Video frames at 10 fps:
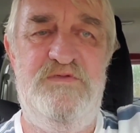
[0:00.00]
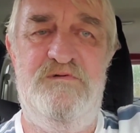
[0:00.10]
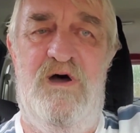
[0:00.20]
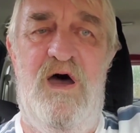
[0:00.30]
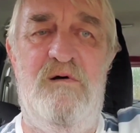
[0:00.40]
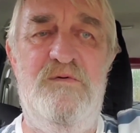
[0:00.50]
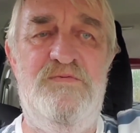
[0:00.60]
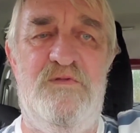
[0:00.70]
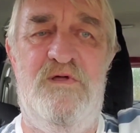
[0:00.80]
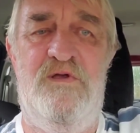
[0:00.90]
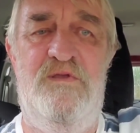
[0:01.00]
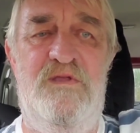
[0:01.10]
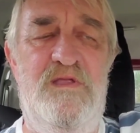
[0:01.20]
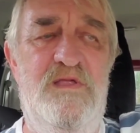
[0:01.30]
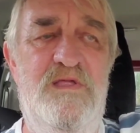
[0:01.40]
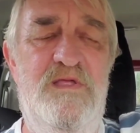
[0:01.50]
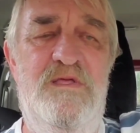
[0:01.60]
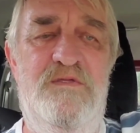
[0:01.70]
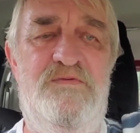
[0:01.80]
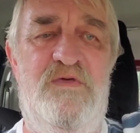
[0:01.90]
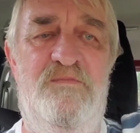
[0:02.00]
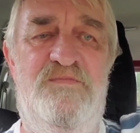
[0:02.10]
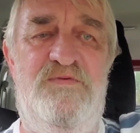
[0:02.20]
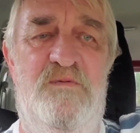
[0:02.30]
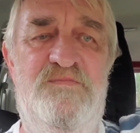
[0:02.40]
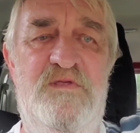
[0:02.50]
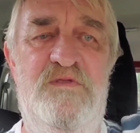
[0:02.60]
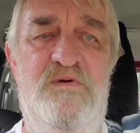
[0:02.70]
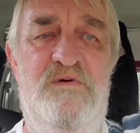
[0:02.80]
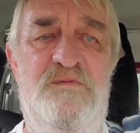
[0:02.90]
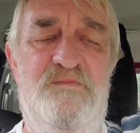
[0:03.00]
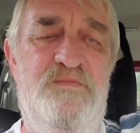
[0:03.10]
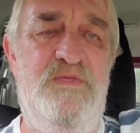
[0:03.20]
You always learn something new.